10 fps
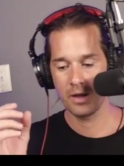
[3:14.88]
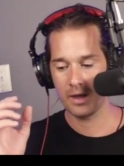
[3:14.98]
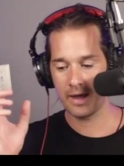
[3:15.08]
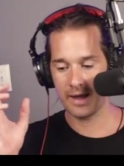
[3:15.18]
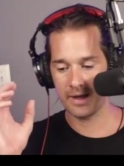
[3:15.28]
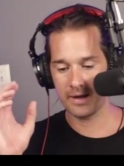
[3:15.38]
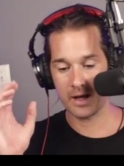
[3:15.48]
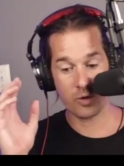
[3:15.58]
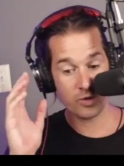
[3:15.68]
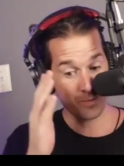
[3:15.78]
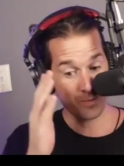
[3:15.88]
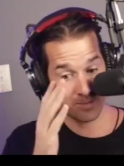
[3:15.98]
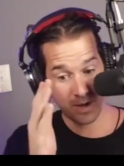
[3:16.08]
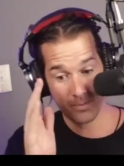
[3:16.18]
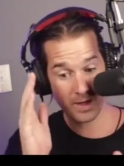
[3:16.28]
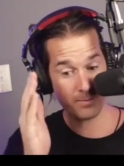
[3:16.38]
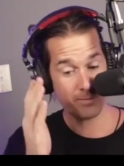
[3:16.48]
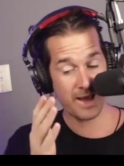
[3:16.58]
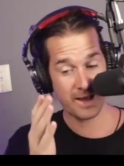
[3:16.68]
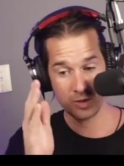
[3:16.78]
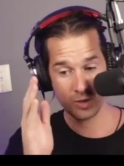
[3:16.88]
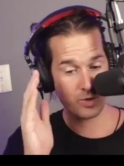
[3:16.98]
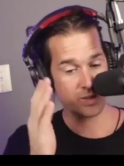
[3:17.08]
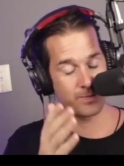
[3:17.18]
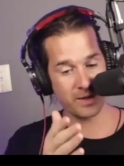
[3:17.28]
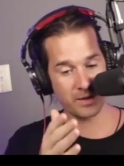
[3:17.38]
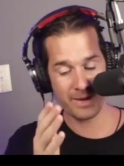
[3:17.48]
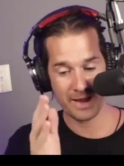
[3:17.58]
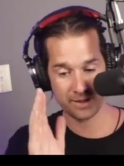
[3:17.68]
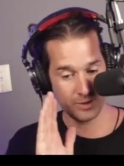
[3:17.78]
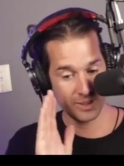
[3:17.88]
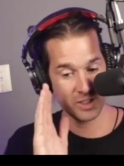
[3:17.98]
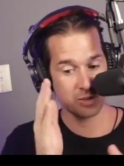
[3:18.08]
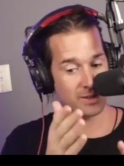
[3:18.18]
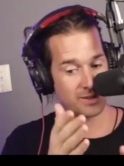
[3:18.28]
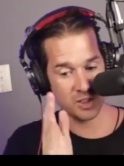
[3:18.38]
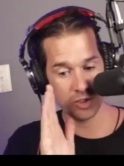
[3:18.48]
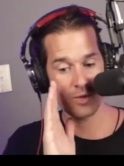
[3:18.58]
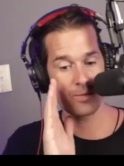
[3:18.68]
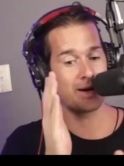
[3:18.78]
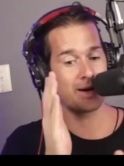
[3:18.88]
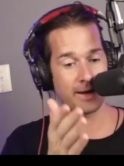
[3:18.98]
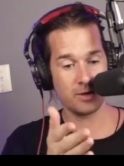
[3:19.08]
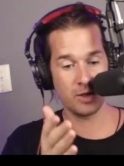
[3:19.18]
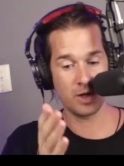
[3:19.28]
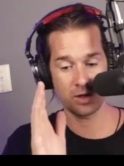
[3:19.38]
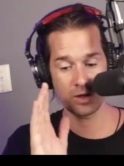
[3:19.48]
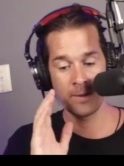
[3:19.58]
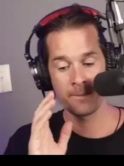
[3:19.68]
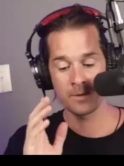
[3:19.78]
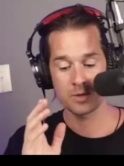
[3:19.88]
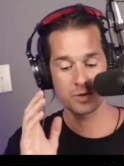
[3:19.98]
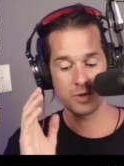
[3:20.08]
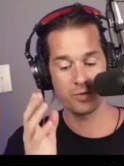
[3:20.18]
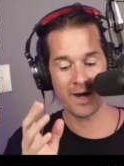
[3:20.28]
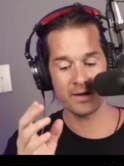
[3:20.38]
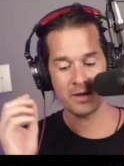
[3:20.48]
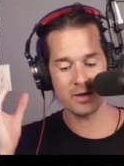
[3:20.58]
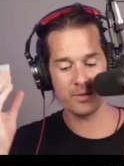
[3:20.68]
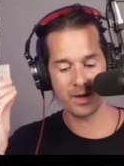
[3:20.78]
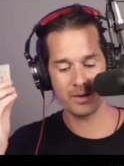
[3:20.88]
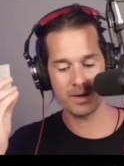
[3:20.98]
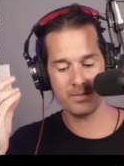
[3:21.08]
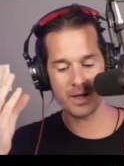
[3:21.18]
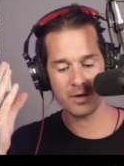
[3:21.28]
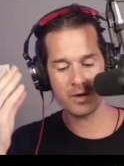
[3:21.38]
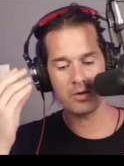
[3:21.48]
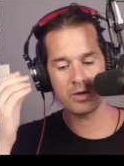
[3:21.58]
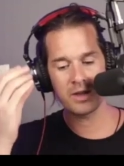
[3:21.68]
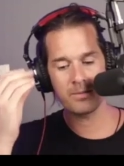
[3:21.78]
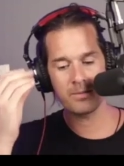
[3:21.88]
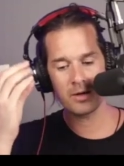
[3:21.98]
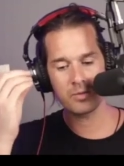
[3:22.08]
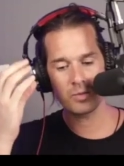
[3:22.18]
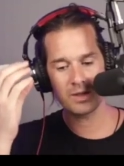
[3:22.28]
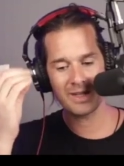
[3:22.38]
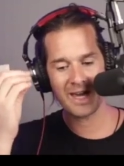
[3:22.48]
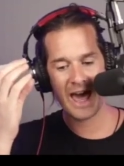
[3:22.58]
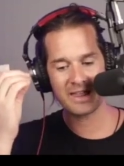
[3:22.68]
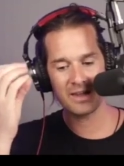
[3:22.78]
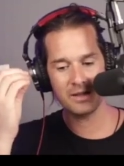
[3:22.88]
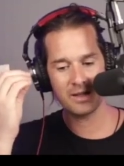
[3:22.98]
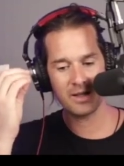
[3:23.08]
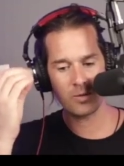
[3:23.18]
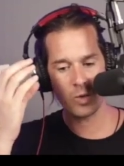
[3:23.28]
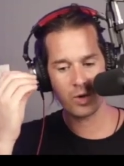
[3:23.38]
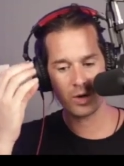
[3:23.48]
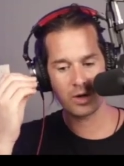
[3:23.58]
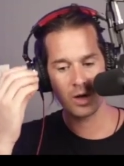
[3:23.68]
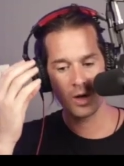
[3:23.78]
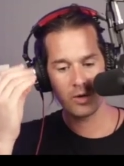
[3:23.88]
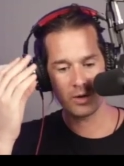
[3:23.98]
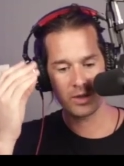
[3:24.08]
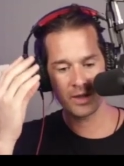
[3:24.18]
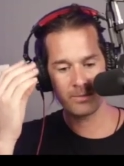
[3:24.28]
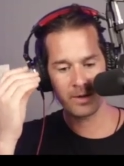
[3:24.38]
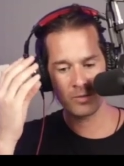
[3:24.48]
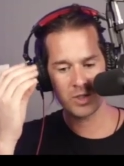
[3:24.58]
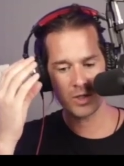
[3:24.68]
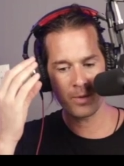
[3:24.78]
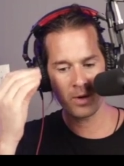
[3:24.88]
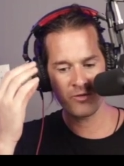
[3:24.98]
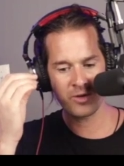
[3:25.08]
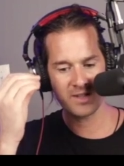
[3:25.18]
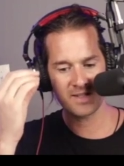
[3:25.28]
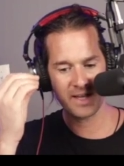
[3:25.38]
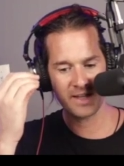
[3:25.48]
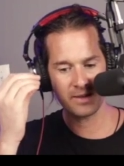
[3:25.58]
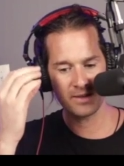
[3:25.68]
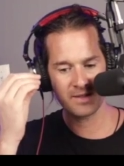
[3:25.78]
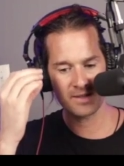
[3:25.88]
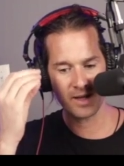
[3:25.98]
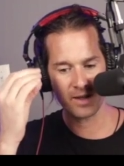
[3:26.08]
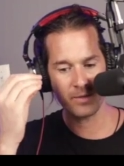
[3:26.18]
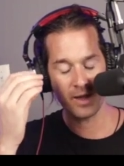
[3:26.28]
and I always bring my brain back. You always bring it back. You're literally teaching your brain like a dog. So you're running and your brain might be like, oh, think about what Kathy did at work, or think about what your boyfriend said this time.